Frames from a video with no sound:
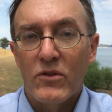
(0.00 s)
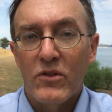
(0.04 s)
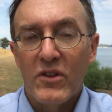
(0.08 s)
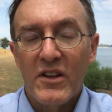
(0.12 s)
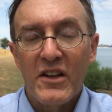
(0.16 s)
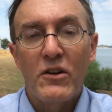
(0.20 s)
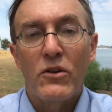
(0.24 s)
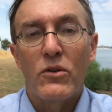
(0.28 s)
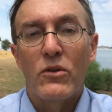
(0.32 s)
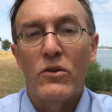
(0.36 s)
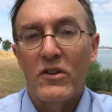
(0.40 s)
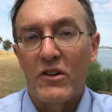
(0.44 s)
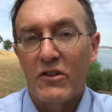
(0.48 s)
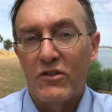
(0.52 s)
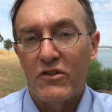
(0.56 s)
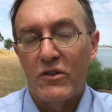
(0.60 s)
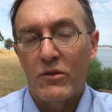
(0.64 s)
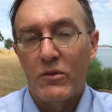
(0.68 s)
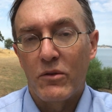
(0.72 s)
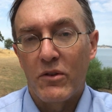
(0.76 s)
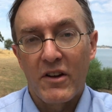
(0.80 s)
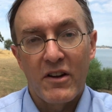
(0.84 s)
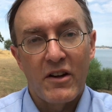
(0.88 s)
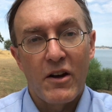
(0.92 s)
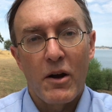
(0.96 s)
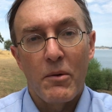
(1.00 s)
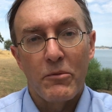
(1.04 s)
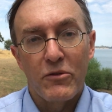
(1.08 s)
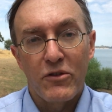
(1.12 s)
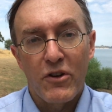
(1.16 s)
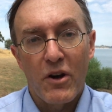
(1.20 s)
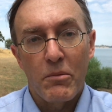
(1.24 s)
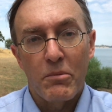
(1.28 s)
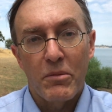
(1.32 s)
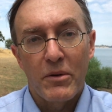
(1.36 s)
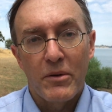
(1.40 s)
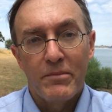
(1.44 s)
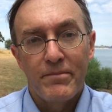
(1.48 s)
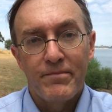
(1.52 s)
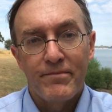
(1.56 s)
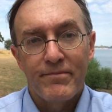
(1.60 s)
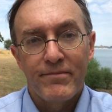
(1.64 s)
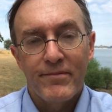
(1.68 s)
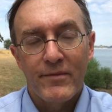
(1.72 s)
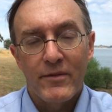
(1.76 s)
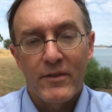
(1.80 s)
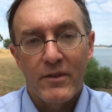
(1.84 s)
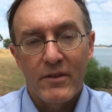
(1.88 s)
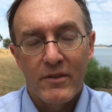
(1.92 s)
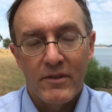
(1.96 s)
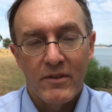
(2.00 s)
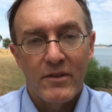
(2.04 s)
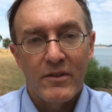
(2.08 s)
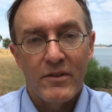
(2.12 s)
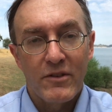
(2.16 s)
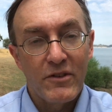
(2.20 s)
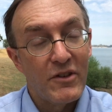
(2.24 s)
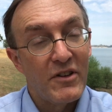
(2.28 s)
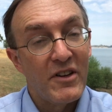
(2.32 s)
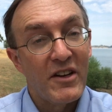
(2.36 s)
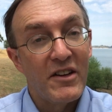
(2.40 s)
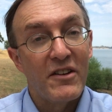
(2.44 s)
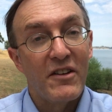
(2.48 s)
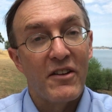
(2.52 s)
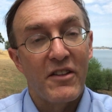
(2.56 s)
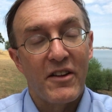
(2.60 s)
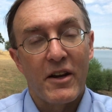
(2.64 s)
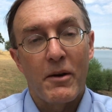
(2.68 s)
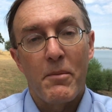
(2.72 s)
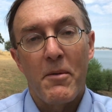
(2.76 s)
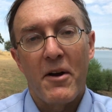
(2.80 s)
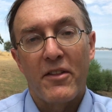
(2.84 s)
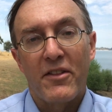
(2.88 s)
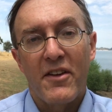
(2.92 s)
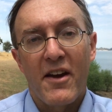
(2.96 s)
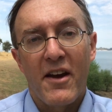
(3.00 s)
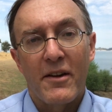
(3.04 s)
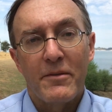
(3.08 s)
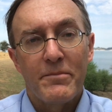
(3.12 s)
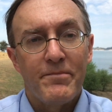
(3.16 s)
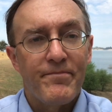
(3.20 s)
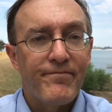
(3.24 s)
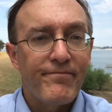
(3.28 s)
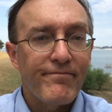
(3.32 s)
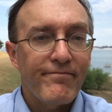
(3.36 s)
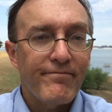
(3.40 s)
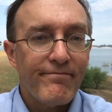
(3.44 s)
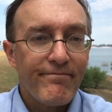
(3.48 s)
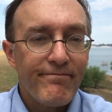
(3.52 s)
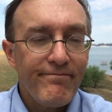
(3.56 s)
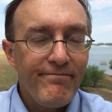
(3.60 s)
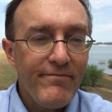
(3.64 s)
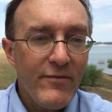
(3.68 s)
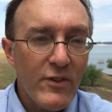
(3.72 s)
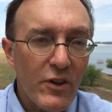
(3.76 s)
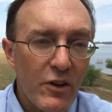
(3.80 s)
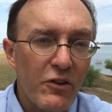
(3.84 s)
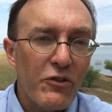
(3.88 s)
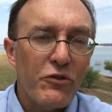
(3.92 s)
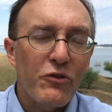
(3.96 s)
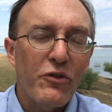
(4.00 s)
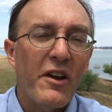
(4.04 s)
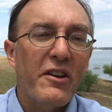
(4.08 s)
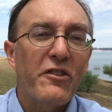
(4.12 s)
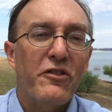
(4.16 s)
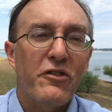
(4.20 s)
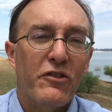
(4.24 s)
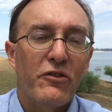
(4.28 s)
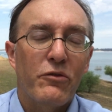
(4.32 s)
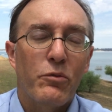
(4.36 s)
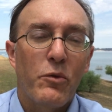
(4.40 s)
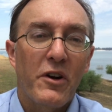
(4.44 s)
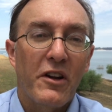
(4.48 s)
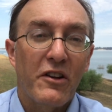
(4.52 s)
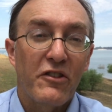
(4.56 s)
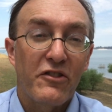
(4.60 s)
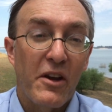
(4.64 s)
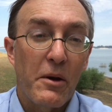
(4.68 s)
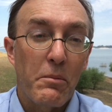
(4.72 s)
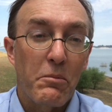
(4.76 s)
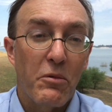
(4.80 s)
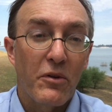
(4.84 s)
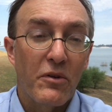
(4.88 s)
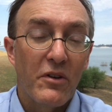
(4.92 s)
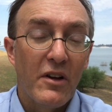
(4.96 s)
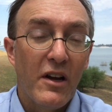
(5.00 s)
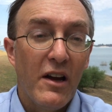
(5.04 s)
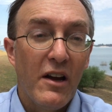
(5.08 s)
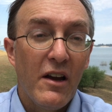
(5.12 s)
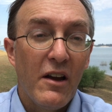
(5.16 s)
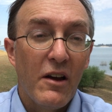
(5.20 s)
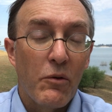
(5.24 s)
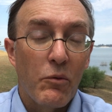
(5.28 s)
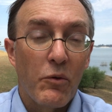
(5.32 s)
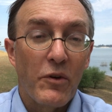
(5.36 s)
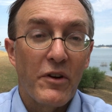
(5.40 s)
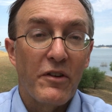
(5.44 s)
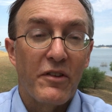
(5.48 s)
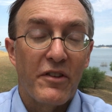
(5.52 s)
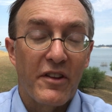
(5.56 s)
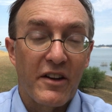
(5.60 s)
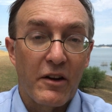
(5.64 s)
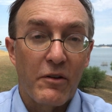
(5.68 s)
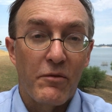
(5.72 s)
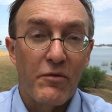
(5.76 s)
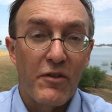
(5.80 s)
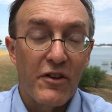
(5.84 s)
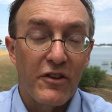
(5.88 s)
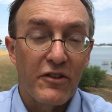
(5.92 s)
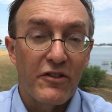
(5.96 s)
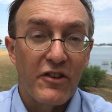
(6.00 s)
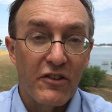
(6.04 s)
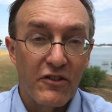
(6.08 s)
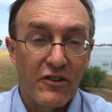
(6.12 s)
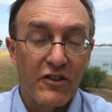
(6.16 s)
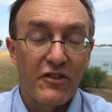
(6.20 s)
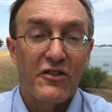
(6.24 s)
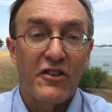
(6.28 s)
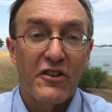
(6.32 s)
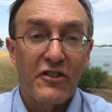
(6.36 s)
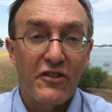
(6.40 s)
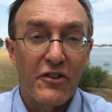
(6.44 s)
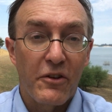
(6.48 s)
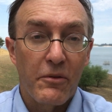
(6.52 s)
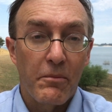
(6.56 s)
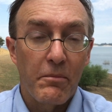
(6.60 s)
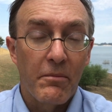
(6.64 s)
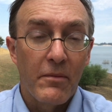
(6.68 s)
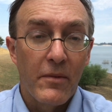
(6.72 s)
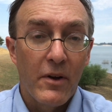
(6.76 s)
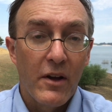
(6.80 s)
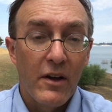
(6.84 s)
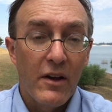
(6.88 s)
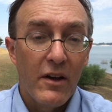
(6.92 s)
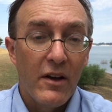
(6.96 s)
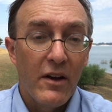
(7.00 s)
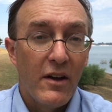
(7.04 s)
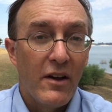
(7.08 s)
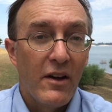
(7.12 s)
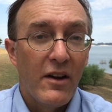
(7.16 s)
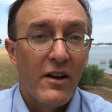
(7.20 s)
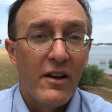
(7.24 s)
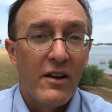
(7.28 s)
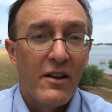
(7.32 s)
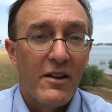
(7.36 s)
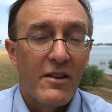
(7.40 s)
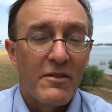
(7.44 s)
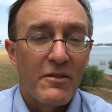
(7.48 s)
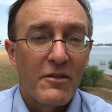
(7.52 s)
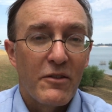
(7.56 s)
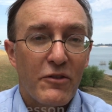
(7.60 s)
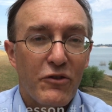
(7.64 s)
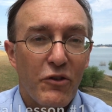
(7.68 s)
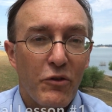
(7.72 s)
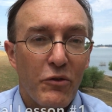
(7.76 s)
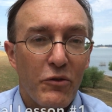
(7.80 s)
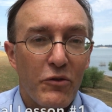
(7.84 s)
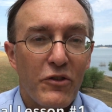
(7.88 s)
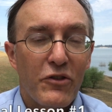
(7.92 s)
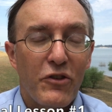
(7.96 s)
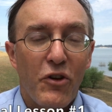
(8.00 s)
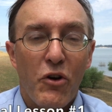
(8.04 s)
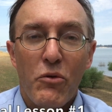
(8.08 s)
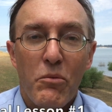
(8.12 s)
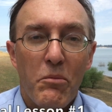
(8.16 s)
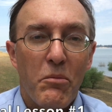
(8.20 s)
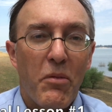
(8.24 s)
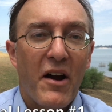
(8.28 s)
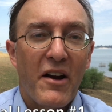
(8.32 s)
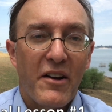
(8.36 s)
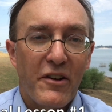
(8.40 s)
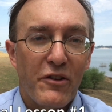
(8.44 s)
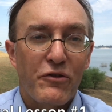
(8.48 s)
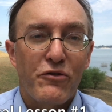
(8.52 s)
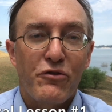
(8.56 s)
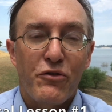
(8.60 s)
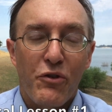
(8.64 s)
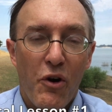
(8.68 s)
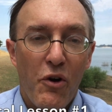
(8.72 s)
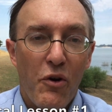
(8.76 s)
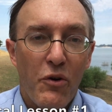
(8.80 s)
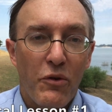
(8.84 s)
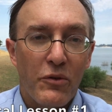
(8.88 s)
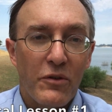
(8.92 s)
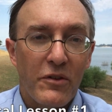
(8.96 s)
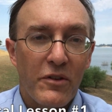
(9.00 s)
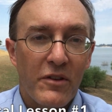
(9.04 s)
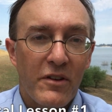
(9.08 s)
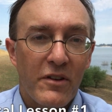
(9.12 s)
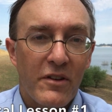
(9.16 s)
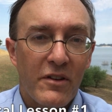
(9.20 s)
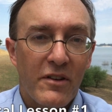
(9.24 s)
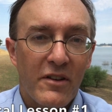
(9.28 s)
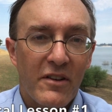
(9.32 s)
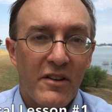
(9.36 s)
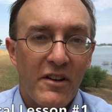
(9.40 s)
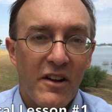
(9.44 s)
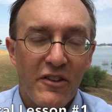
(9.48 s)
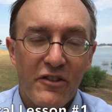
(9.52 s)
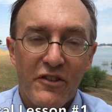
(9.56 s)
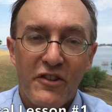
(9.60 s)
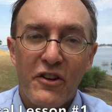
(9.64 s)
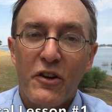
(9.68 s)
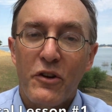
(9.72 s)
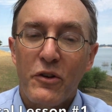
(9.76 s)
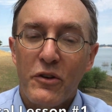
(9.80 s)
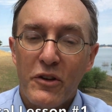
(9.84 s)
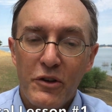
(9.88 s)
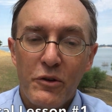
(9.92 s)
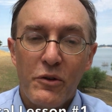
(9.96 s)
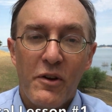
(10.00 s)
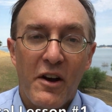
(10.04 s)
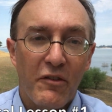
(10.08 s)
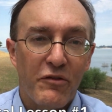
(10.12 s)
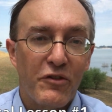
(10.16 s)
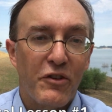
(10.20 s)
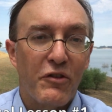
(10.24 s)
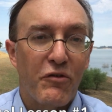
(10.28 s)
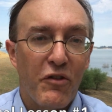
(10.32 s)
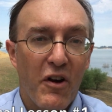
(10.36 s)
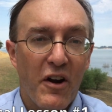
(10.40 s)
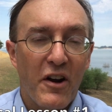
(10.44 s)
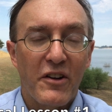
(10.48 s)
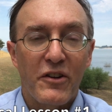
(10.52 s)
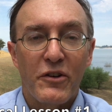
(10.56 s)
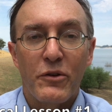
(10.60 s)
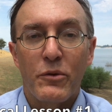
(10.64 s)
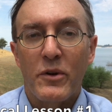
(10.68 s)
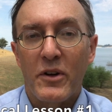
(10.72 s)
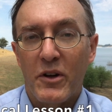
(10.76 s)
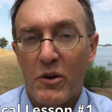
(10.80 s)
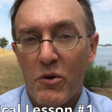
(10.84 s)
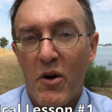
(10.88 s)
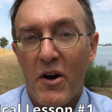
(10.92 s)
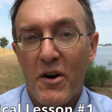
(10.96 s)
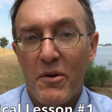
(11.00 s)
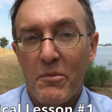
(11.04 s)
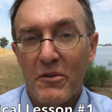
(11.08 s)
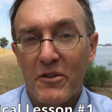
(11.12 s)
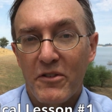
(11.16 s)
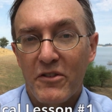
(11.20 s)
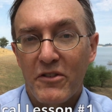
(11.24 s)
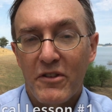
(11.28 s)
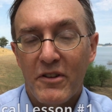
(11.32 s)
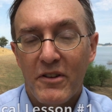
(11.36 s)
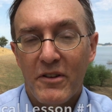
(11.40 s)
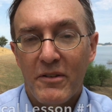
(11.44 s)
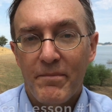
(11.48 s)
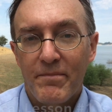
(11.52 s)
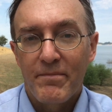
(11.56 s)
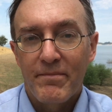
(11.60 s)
legal issue that comes up. You need to think about that. So that's just one example when you think of this as a system. So don't buy your drone until you have defined your requirements.